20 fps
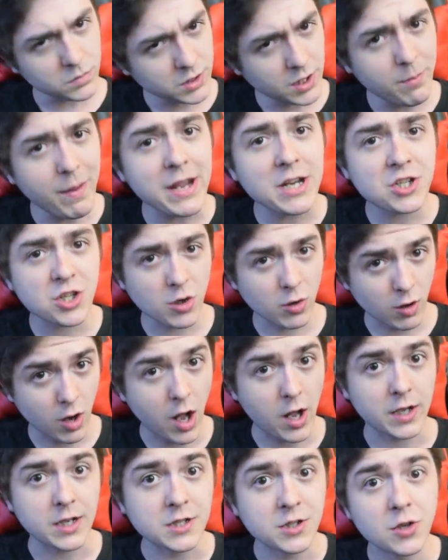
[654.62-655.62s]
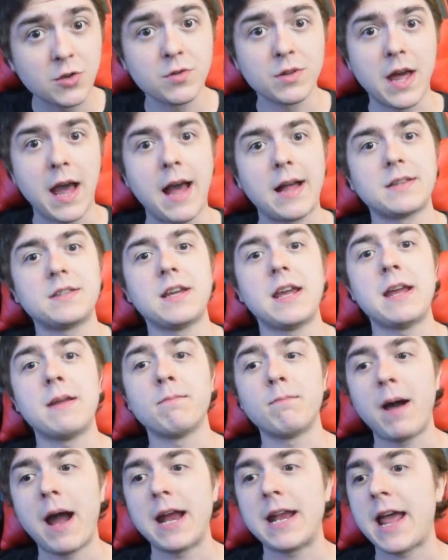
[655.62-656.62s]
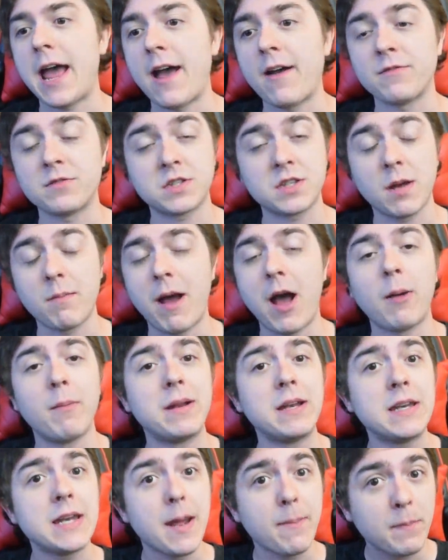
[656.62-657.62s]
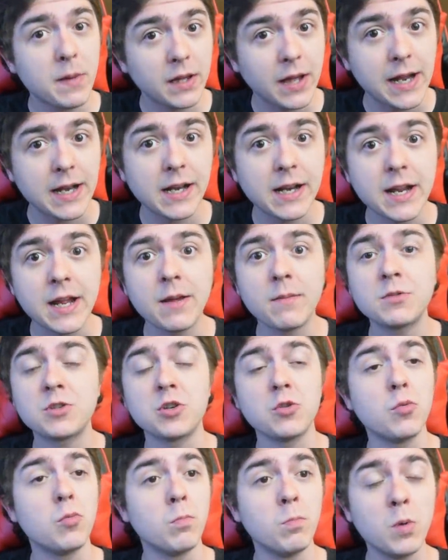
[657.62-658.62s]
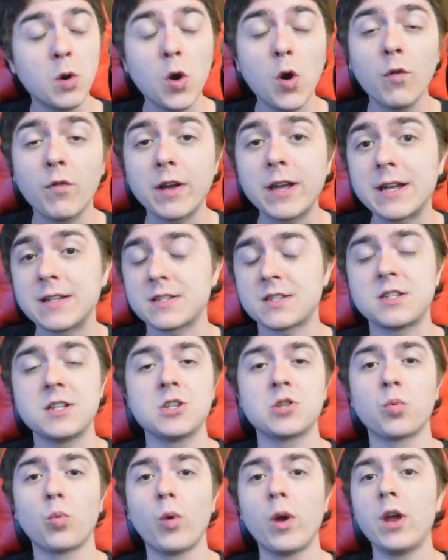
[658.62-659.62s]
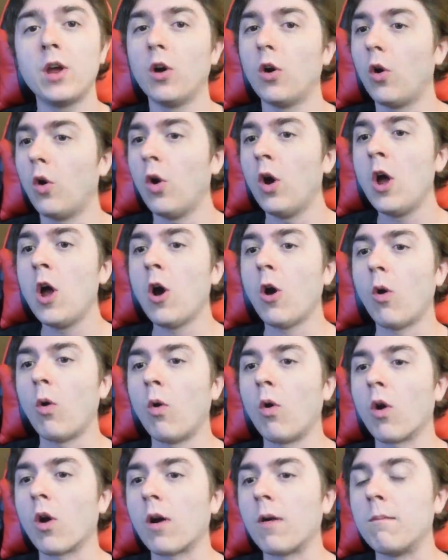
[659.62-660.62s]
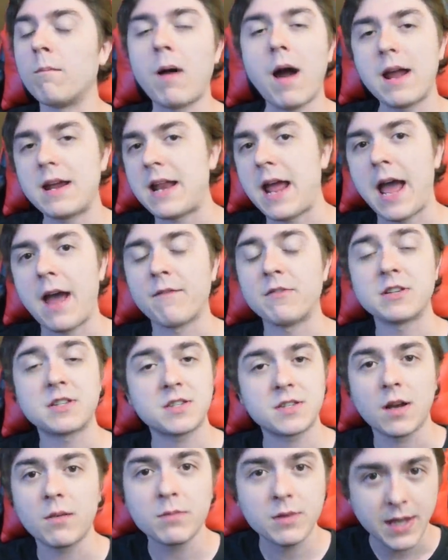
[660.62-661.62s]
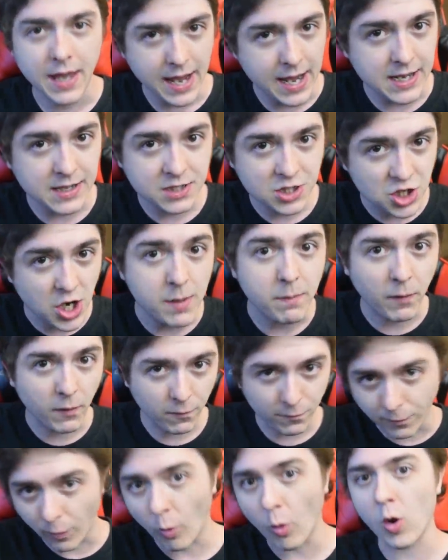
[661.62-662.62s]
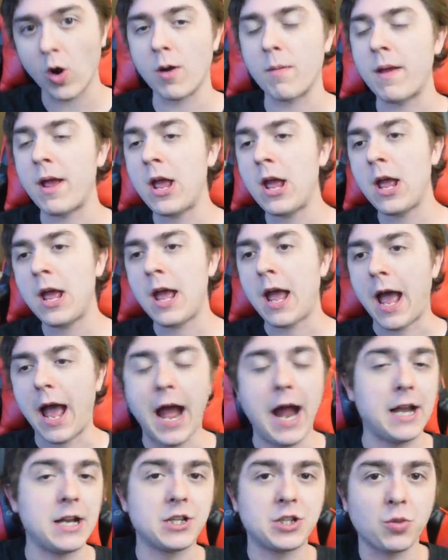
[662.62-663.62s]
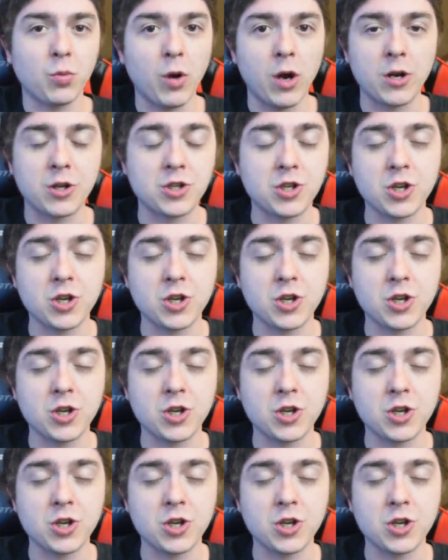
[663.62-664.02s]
to make Shigaraki do that, and might have somehow manipulated him to move against his will, or might have, in some case, shape, or form, had it to where